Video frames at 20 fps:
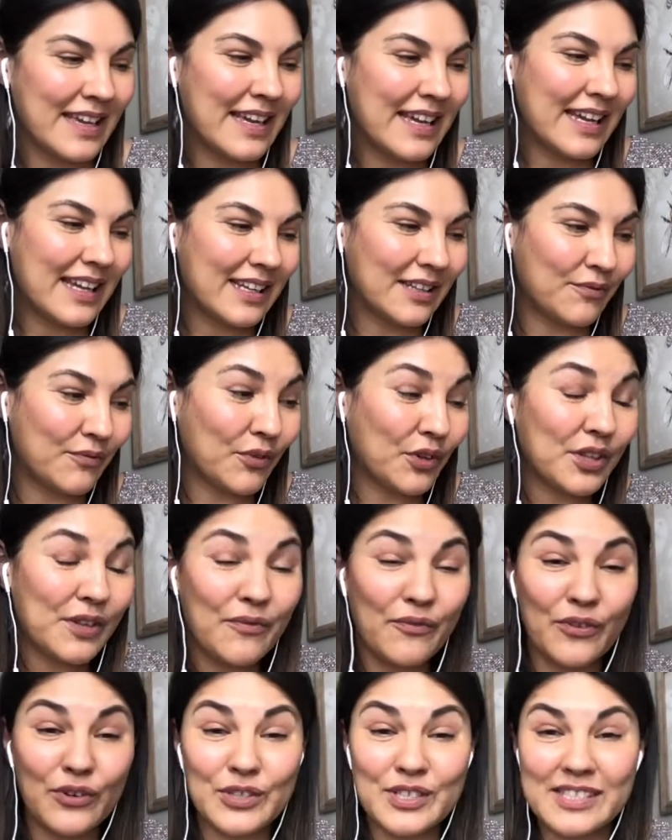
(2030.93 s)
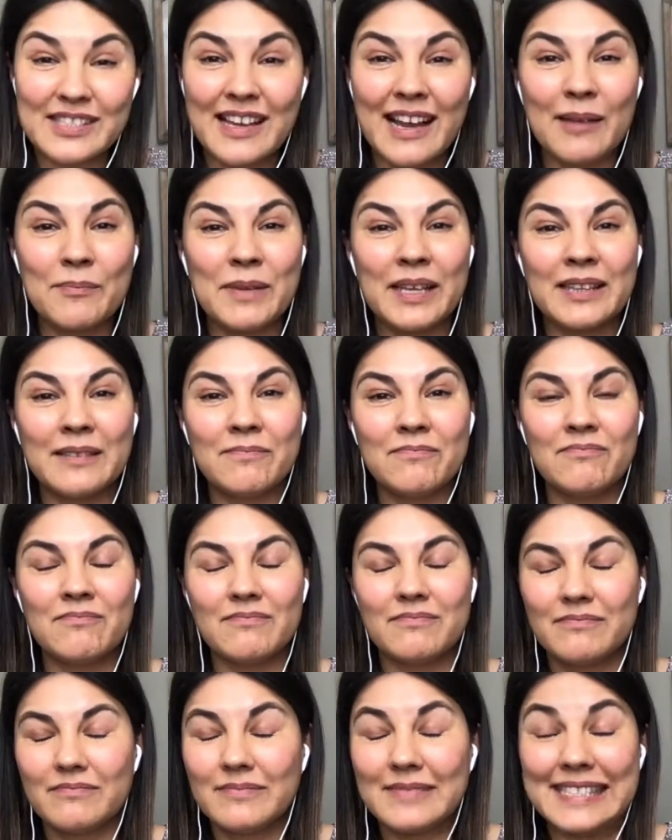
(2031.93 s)
And for the first time in
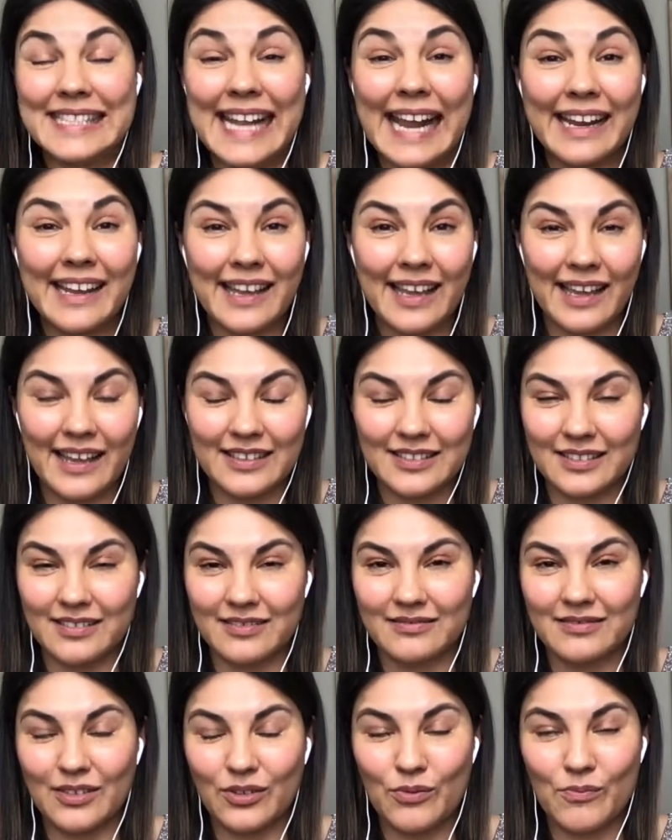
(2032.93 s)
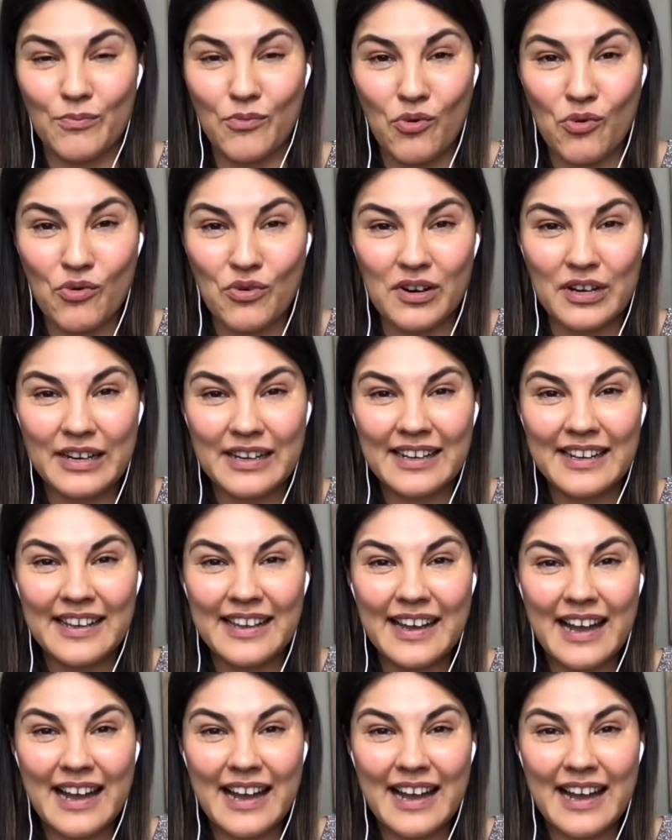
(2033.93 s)
a decade or more,